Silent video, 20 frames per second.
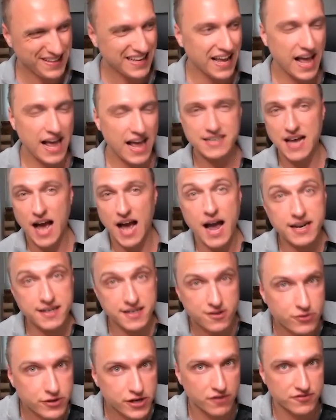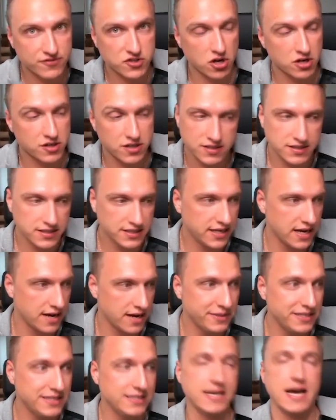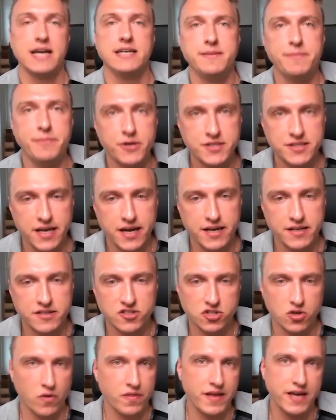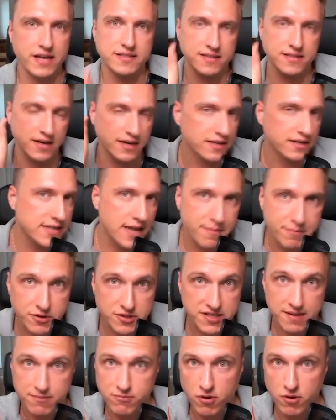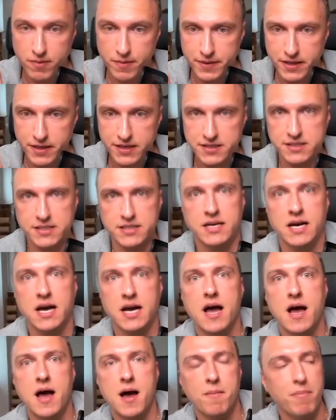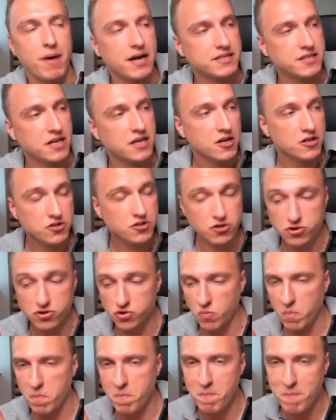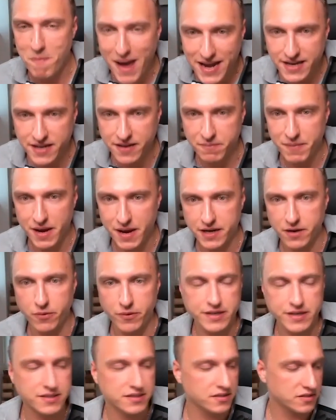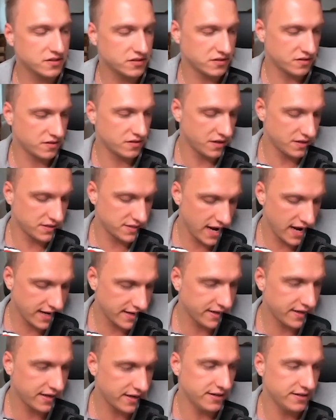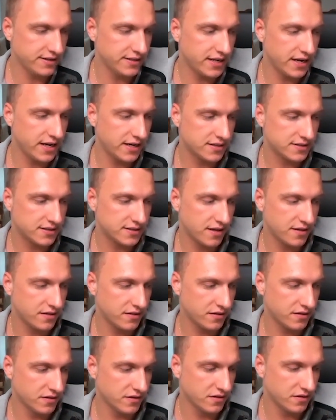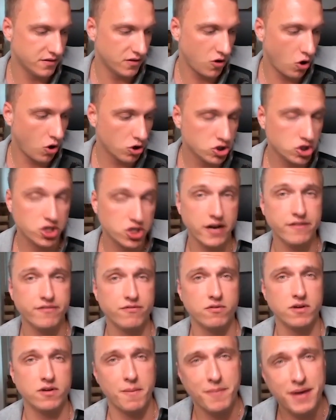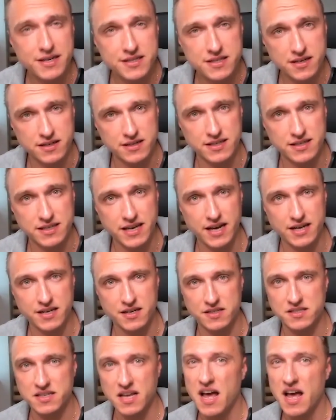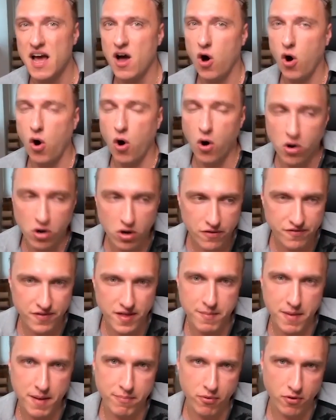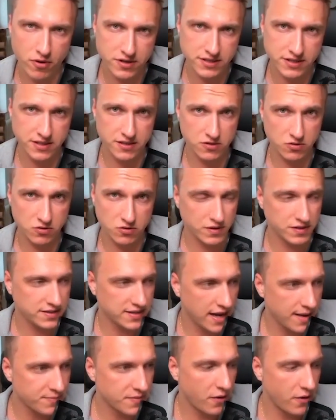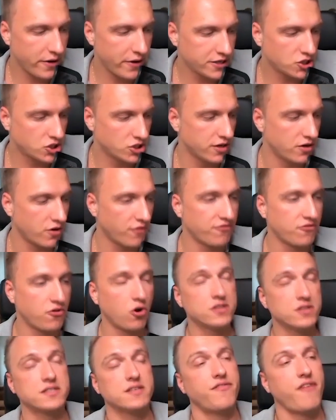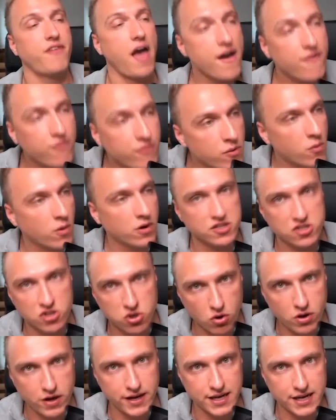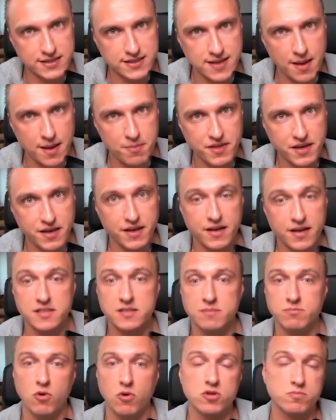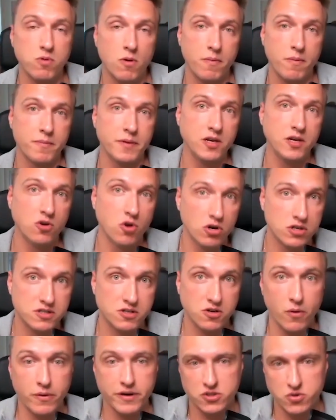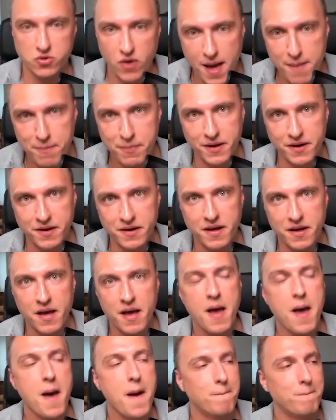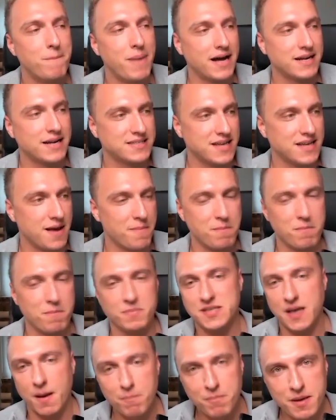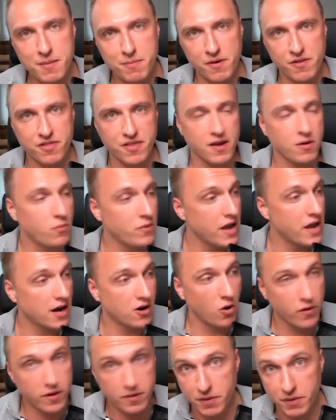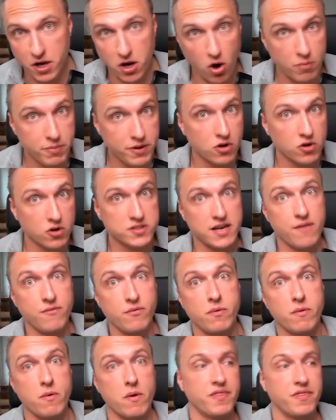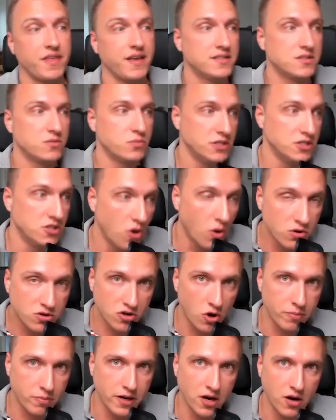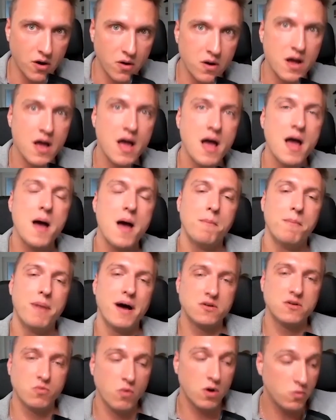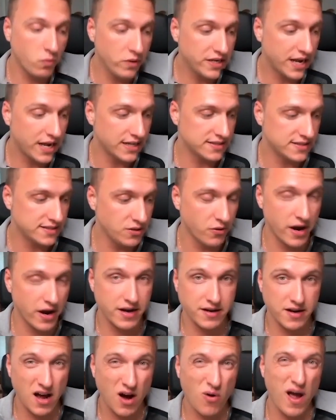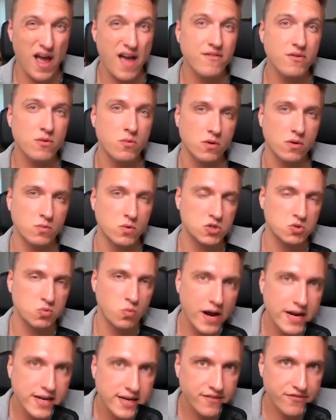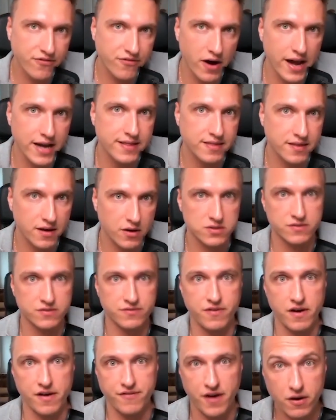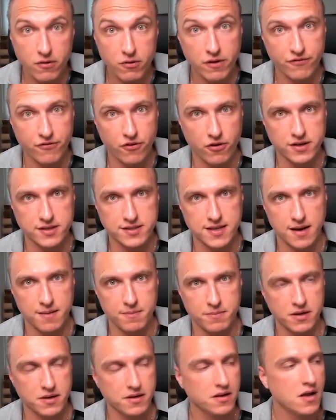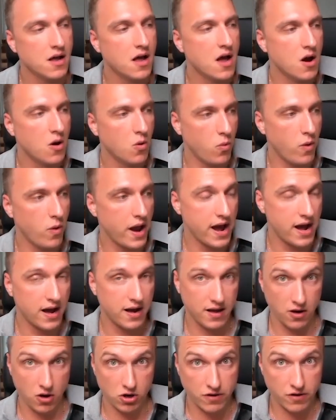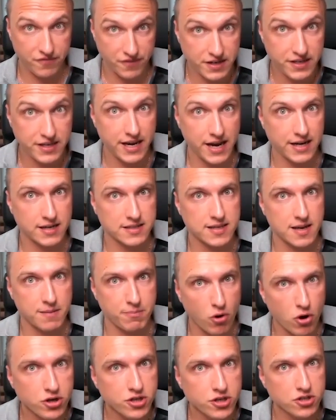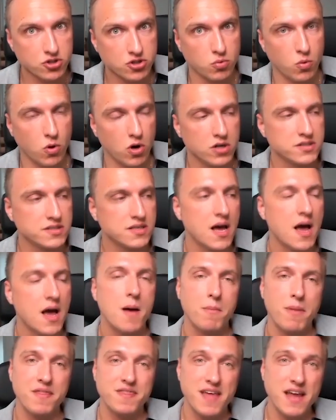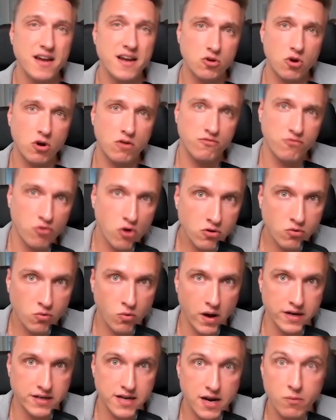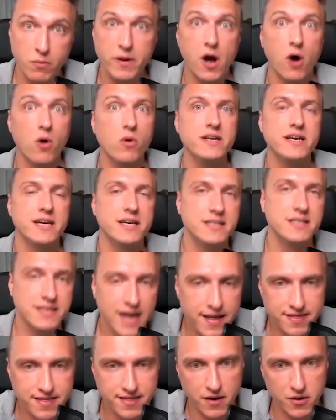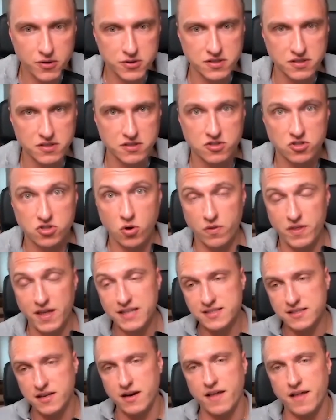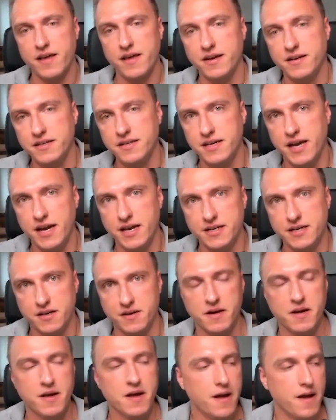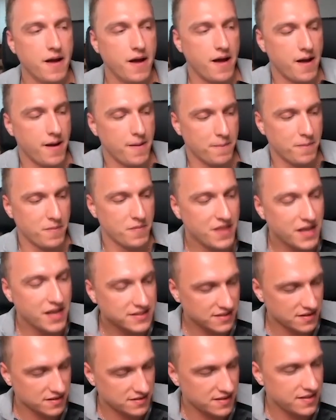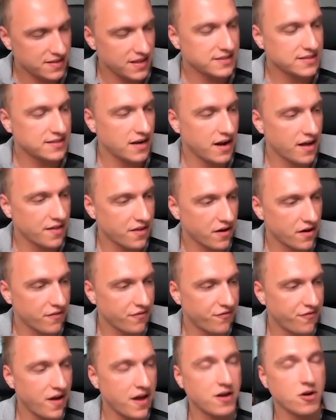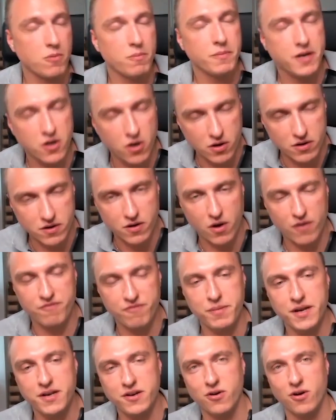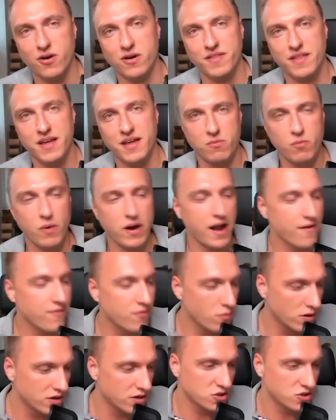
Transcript: And a high degree of certainty can mean 90%, so there is still a 10% probability. But due to many, many reasons, the technical indicators and the on-chain fundamental indicators, all of them are pointing into the same direction. And of course, if everyone is looking at something, it is most probably not going to happen. But some people think we are going below because everyone thinks we don't go below. But what we can see right now, everyone was waiting for 8,500, for example, where a lot of indicators are pointing towards, but then it got front-run and we only hit 9,000. So that's another indicator. That's another phenomenon of Bitcoin, that when everyone is